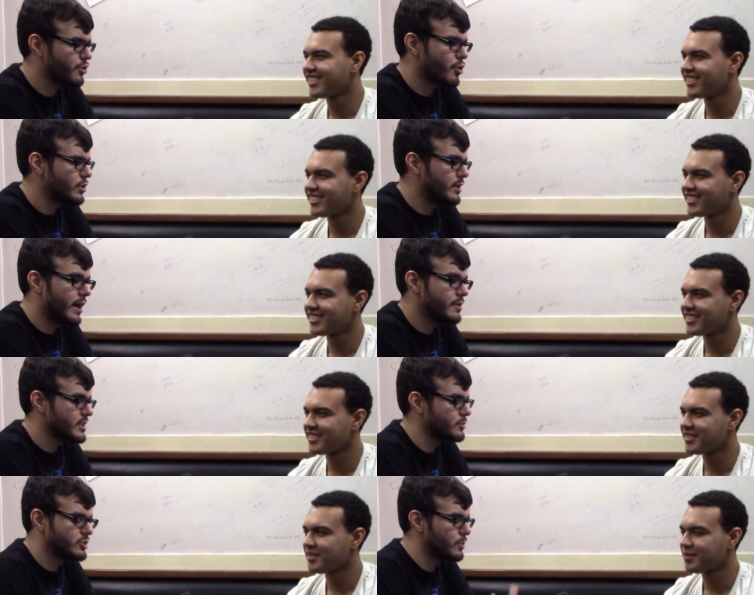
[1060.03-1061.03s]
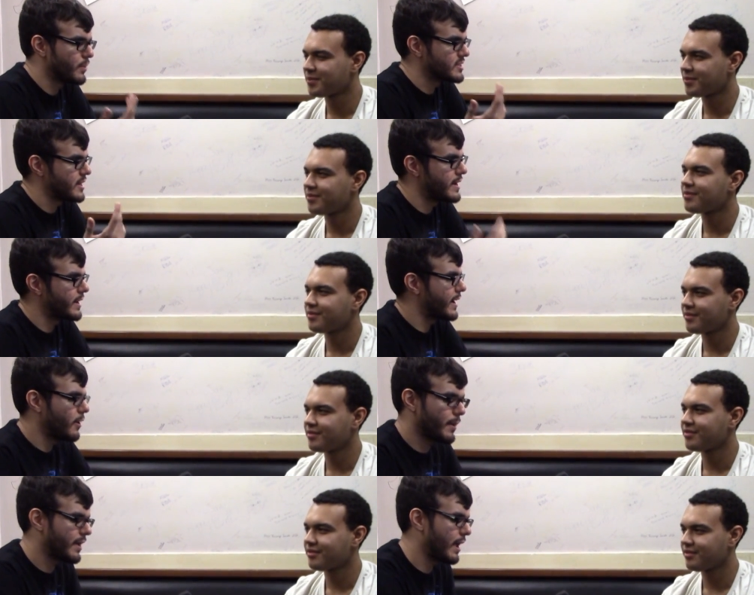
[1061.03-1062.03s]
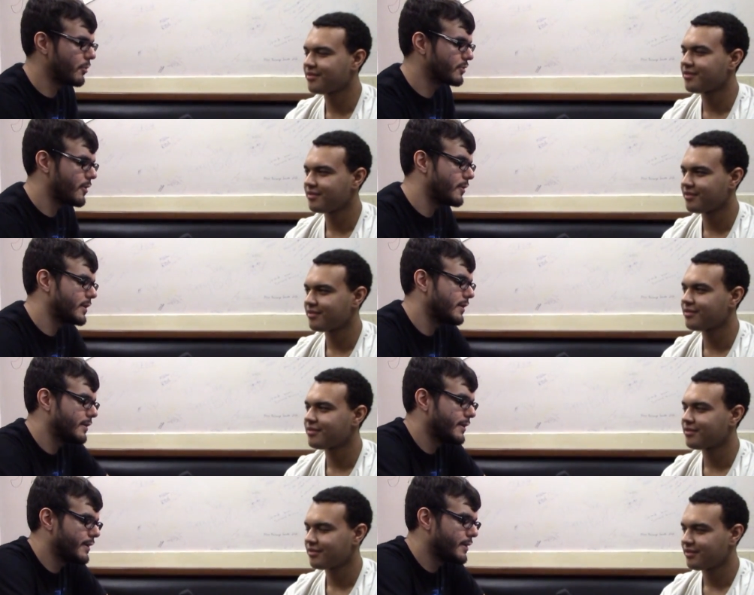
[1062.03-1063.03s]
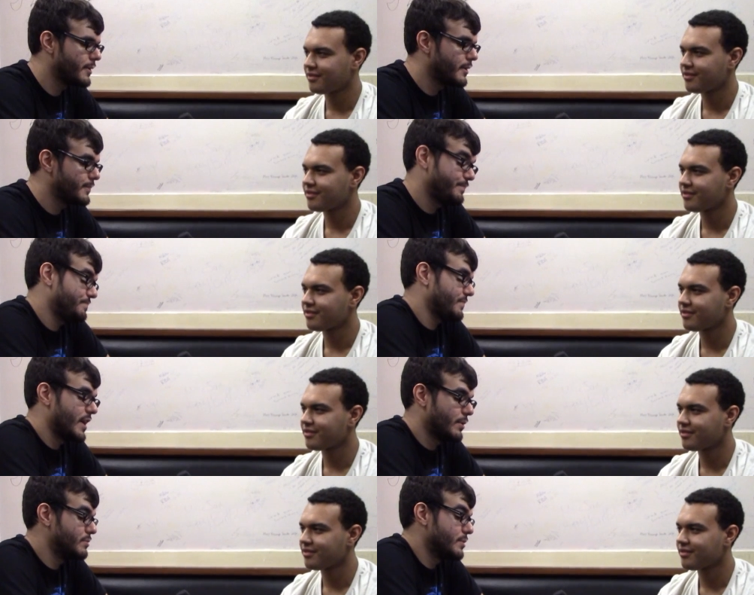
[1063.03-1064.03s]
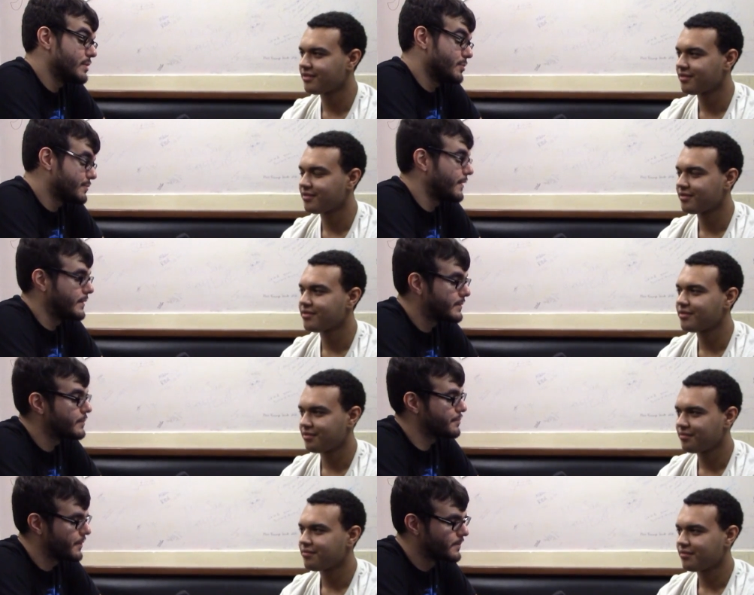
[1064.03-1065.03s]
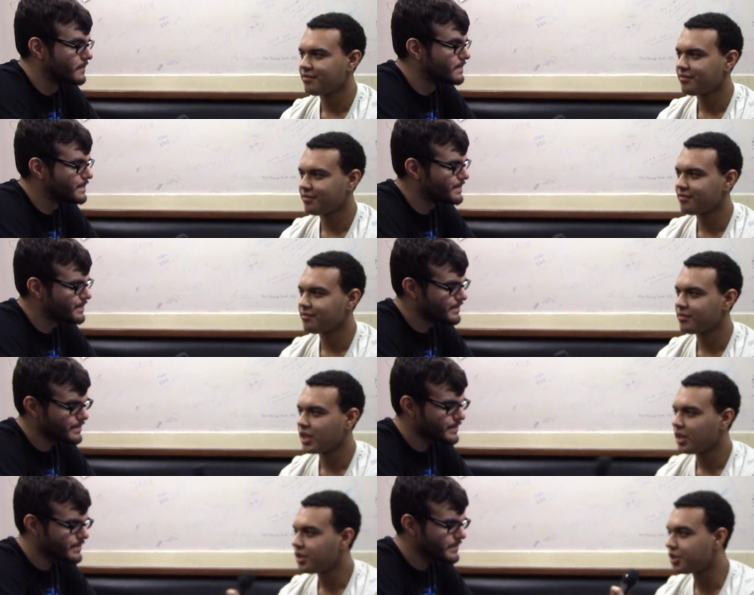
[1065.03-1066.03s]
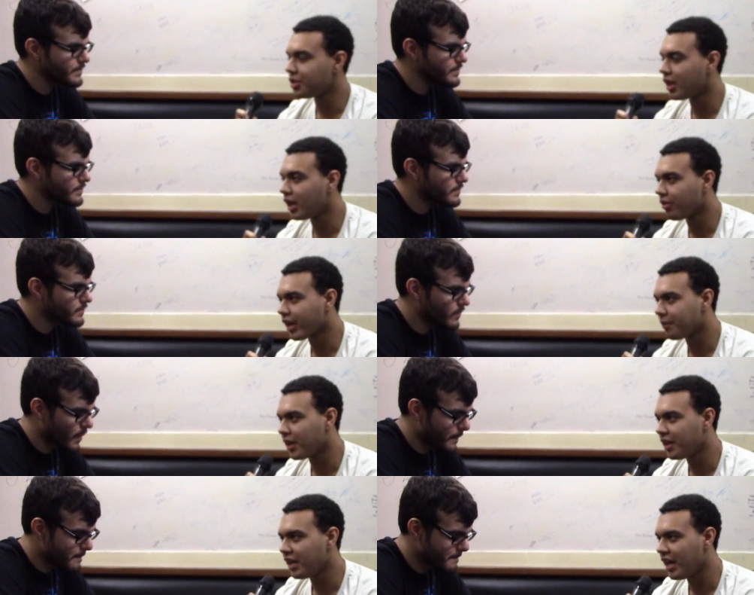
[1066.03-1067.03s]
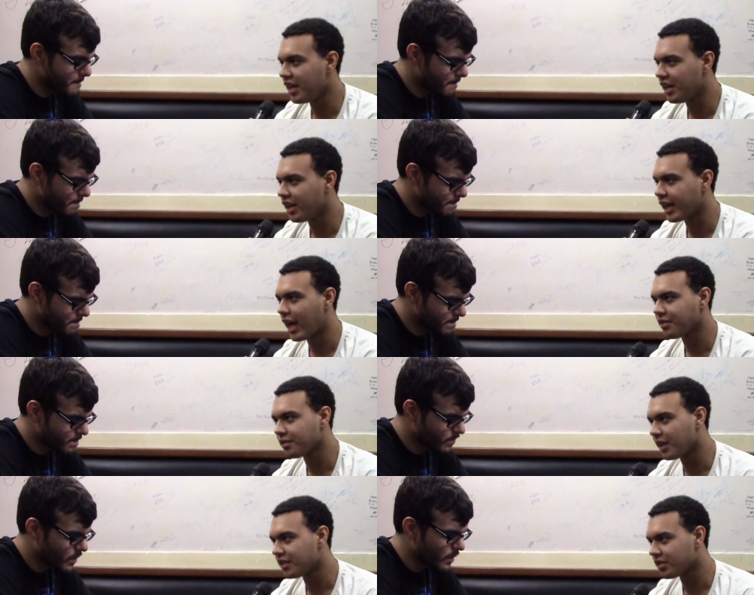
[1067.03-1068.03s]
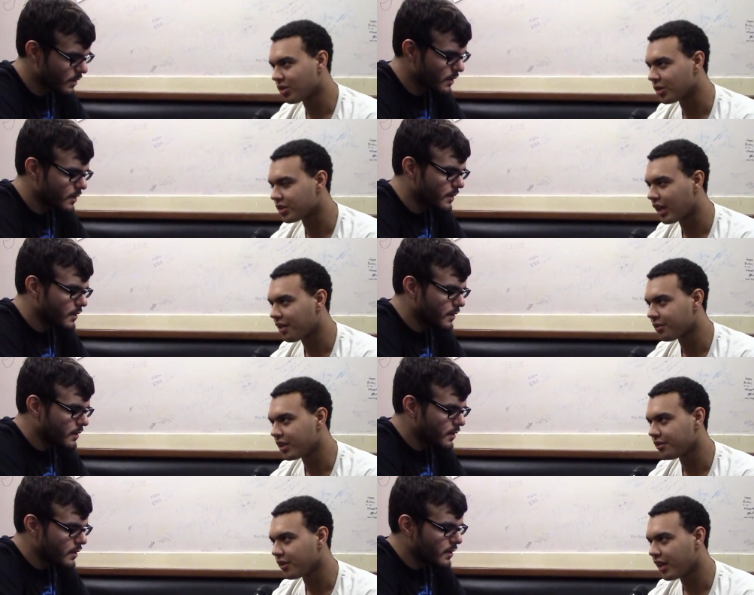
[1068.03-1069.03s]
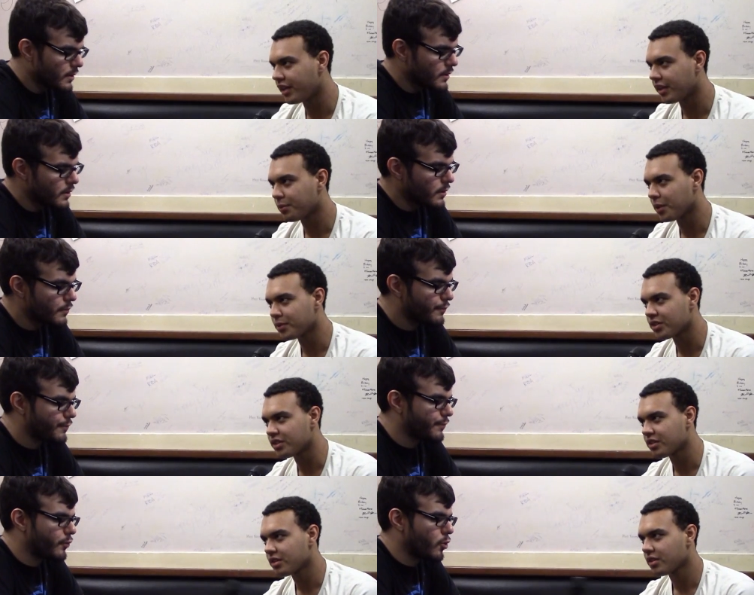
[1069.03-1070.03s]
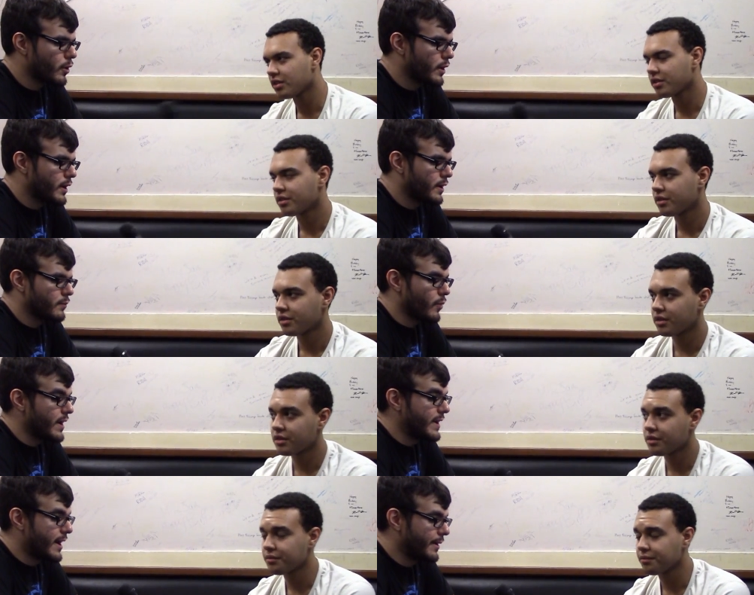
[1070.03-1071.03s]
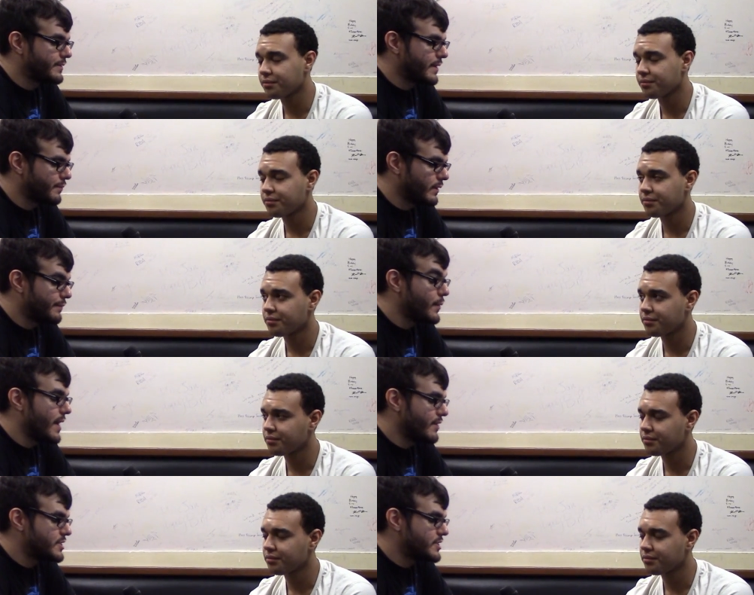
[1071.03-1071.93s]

Speaker 1: thirty dollars. I was super excited. I got all my cables going, and uh, yeah, it, it, it, was fun. It was fun.
Speaker 2: Do you uh, recommend any uh, capture devices or software for editing purposes?
Speaker 1: For uh, right now, I definitely, if you have